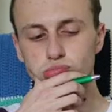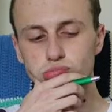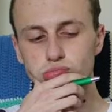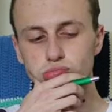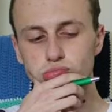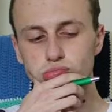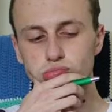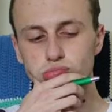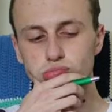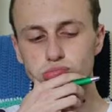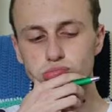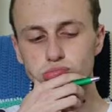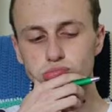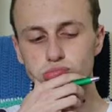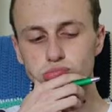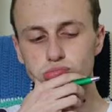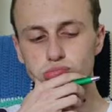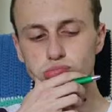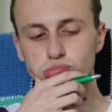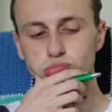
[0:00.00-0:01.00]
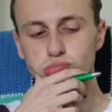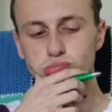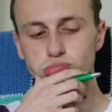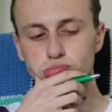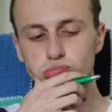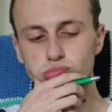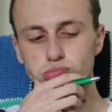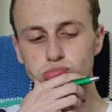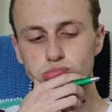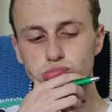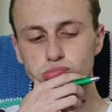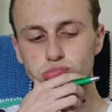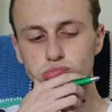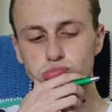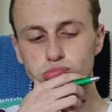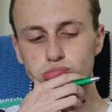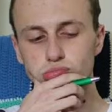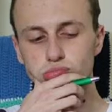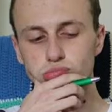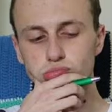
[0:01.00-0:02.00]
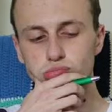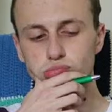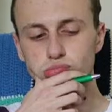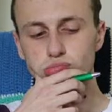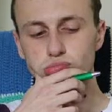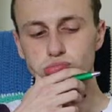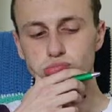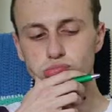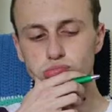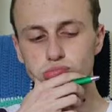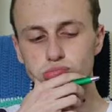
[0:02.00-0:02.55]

I could go on, but anyway, I like Enya,